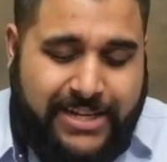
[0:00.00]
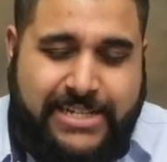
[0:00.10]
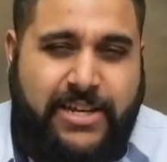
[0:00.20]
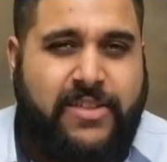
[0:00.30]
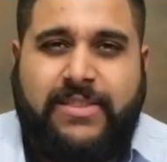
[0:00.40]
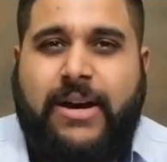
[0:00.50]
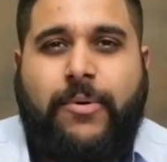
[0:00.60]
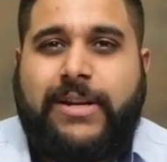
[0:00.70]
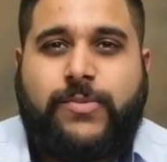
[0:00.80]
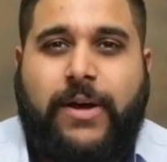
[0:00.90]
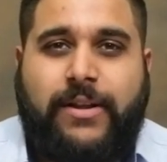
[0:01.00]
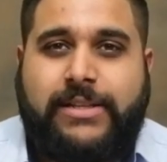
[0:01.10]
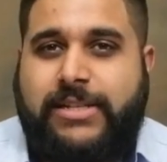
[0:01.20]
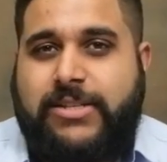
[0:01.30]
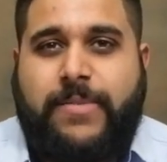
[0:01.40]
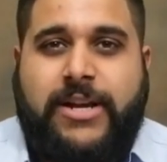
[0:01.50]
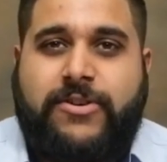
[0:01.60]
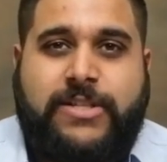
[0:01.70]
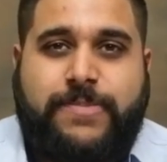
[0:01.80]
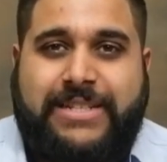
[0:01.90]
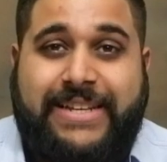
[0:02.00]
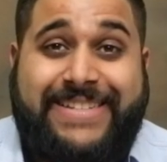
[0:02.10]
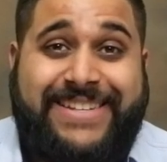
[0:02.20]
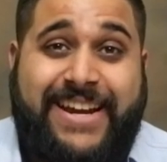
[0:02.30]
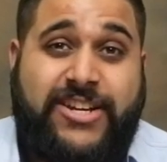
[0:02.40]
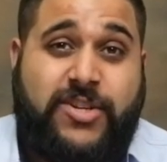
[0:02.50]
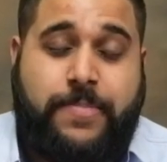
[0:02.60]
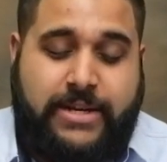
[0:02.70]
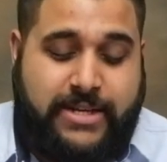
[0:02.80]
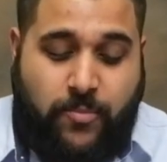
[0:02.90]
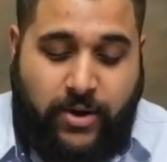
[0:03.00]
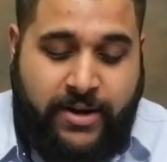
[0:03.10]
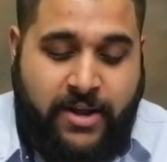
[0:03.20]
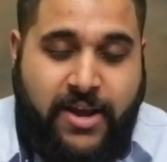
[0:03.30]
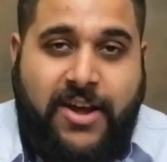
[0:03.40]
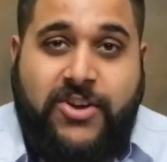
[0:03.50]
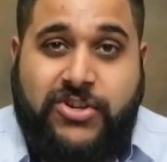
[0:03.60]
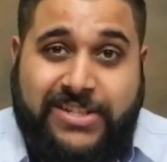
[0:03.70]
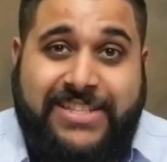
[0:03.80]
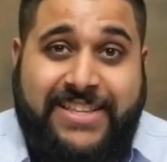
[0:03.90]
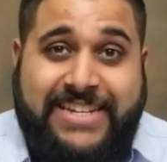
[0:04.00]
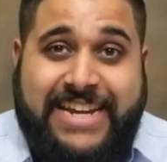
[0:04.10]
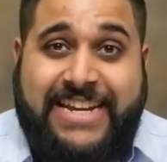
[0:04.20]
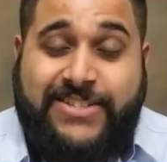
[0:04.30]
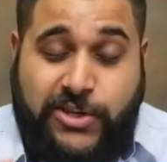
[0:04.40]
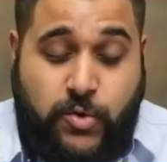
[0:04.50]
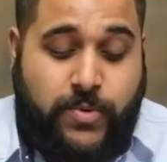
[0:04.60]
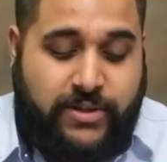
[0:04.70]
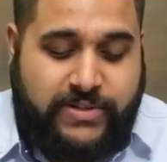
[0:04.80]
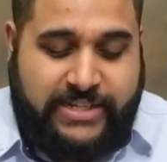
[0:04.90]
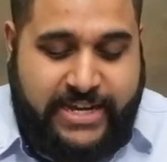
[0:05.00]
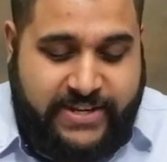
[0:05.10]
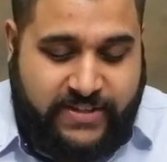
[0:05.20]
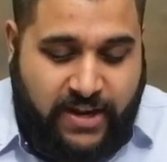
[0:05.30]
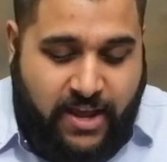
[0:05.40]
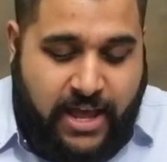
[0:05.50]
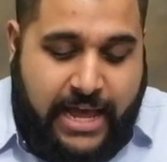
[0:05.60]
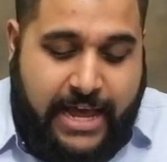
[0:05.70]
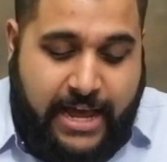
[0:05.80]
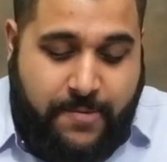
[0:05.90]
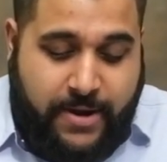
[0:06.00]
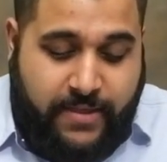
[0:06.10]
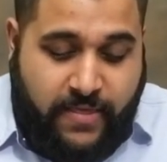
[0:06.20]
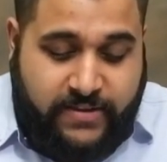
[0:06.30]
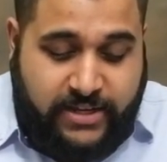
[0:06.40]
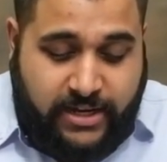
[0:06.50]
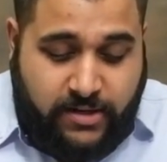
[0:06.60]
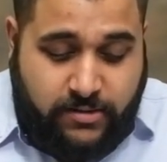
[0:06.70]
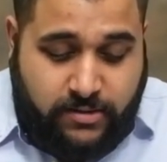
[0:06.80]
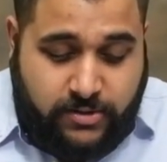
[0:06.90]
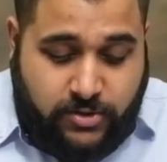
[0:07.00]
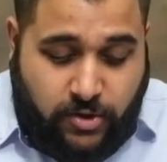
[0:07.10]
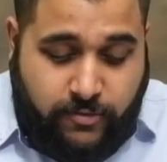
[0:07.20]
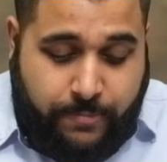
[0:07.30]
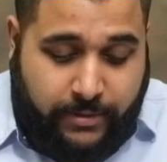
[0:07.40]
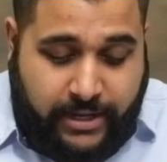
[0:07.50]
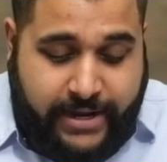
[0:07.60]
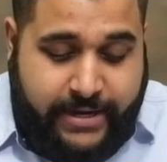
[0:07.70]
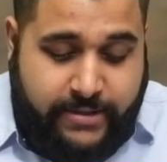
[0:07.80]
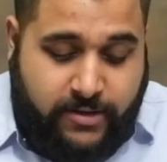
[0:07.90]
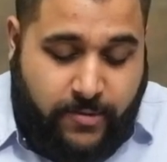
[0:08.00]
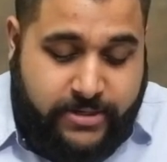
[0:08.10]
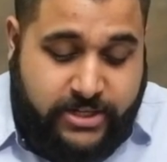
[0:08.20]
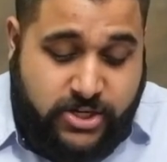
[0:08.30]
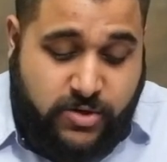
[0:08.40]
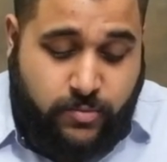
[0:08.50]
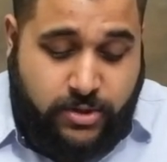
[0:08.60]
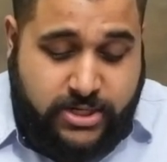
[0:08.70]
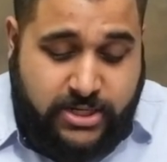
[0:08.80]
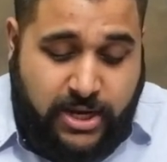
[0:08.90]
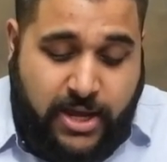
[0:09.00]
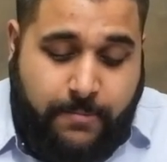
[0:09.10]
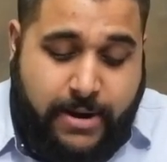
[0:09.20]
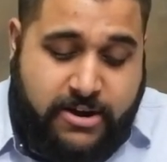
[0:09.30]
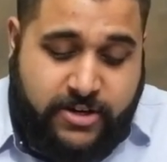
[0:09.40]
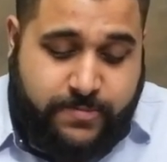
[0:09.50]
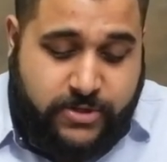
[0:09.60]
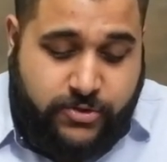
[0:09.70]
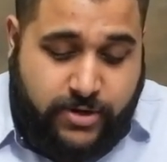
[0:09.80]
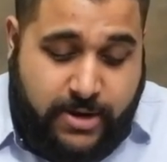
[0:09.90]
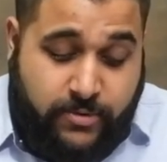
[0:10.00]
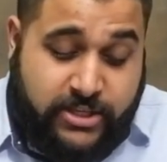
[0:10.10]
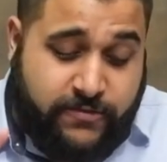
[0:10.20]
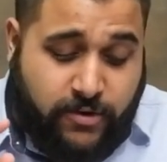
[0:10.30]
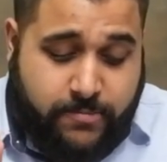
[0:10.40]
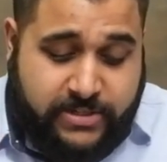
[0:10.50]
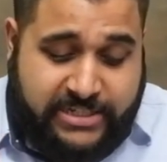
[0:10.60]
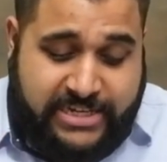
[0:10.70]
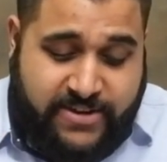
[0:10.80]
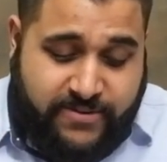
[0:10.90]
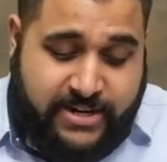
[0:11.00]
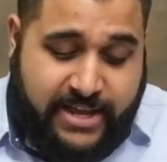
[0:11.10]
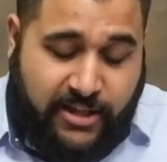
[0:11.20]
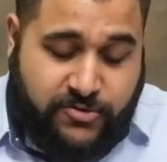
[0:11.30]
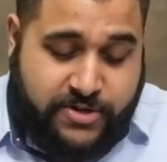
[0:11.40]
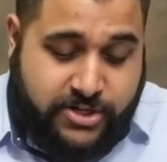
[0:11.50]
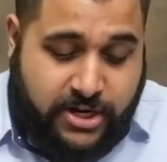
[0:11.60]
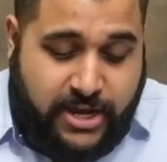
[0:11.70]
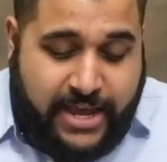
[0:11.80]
because I think that one as well. It's, it's on my Christmas list, and I actually picked up one just the other day, so you will see it. Um, and then the second sort of reply in the comment section was, my Christmas dram, well this is from Stephen Aldridge,